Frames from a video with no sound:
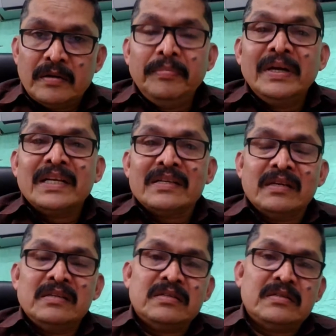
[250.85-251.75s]
beta
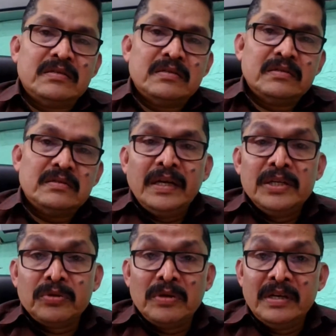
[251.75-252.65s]
cells,
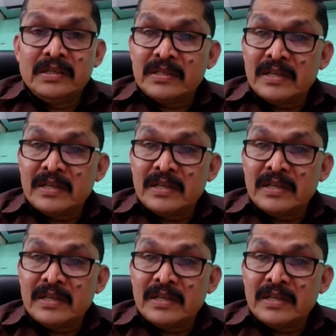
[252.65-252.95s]
insulin is